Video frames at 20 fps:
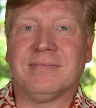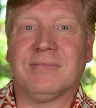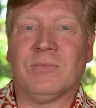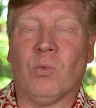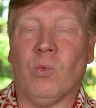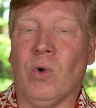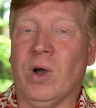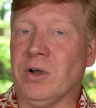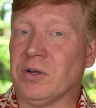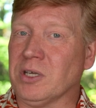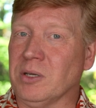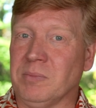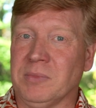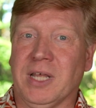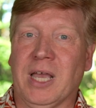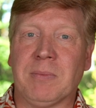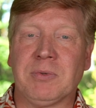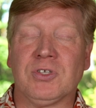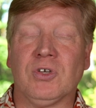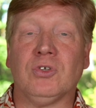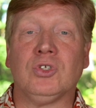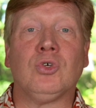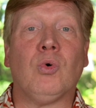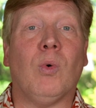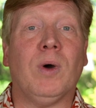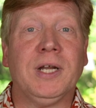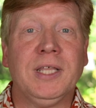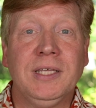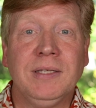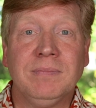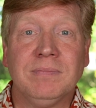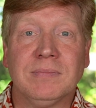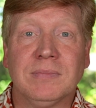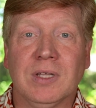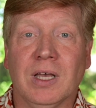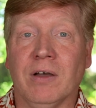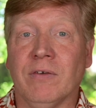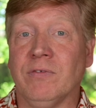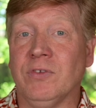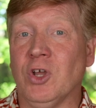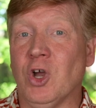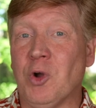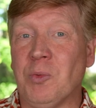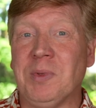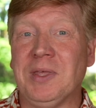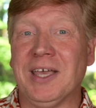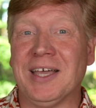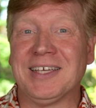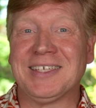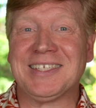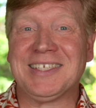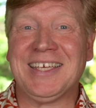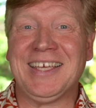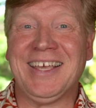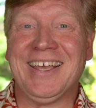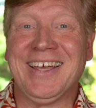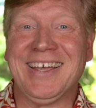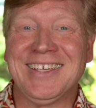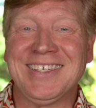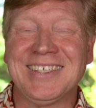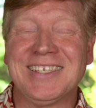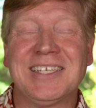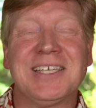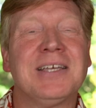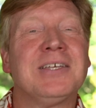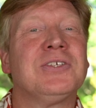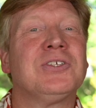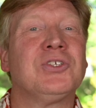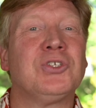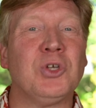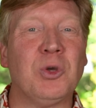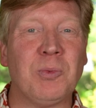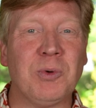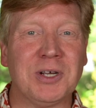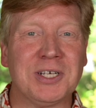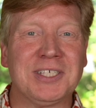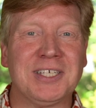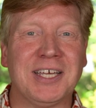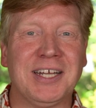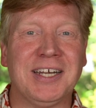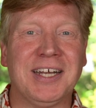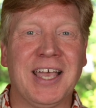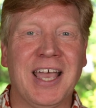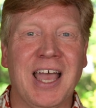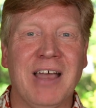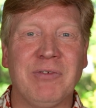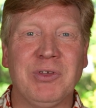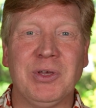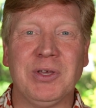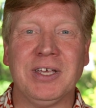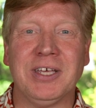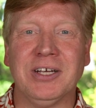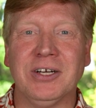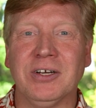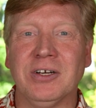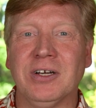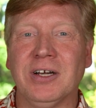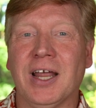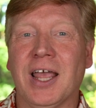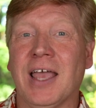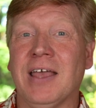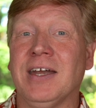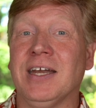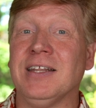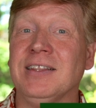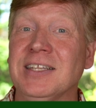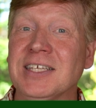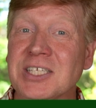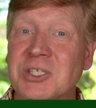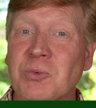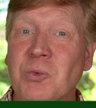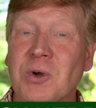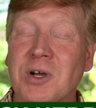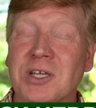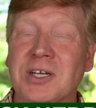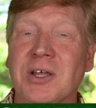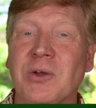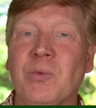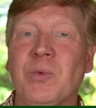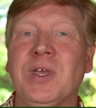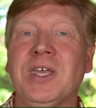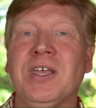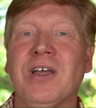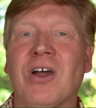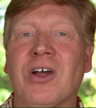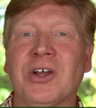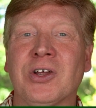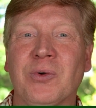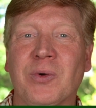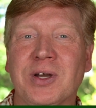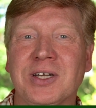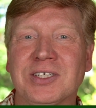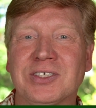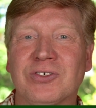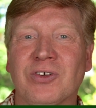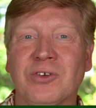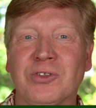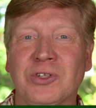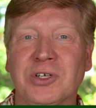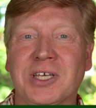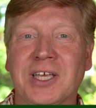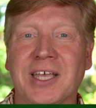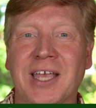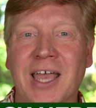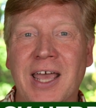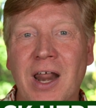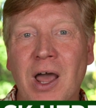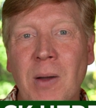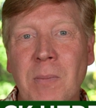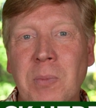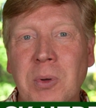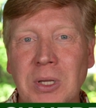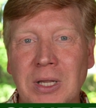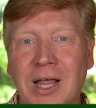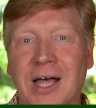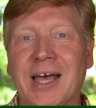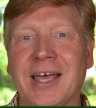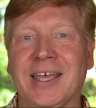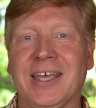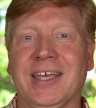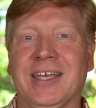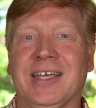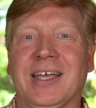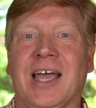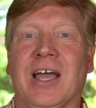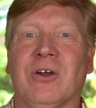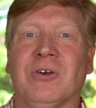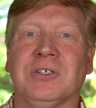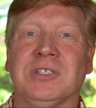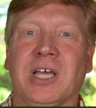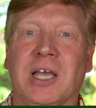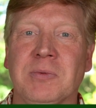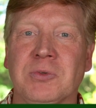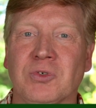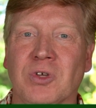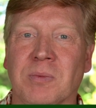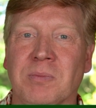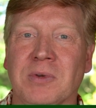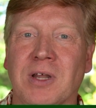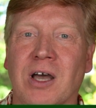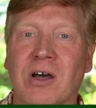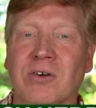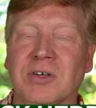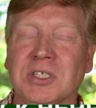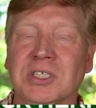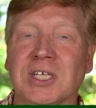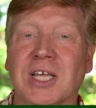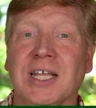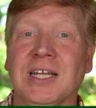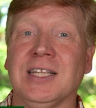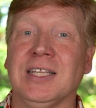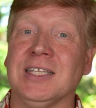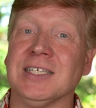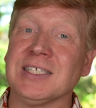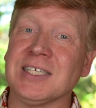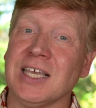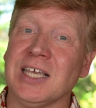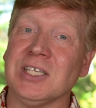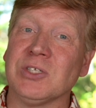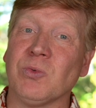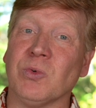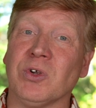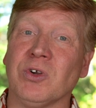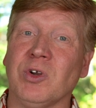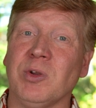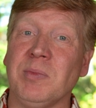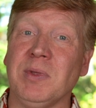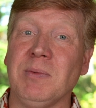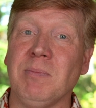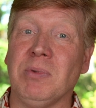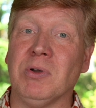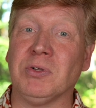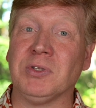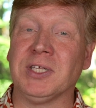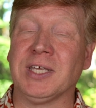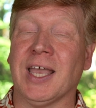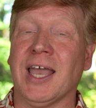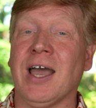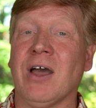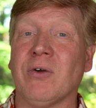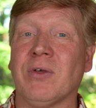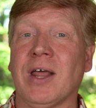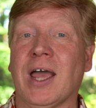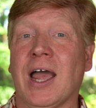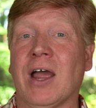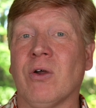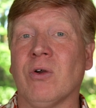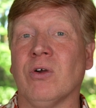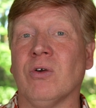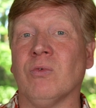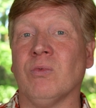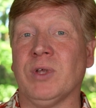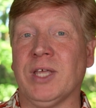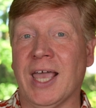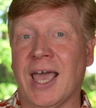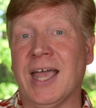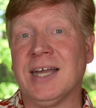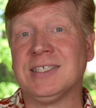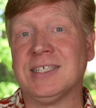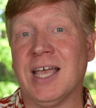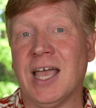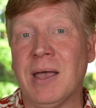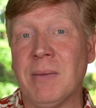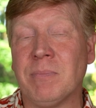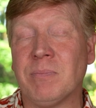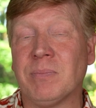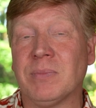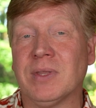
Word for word: Welcome to episode 20 of No BS TS. Super excited to have you here. And in this one, we are going to start looking at applying our TypeScript knowledge. And in this case, we're going to be building out our React app.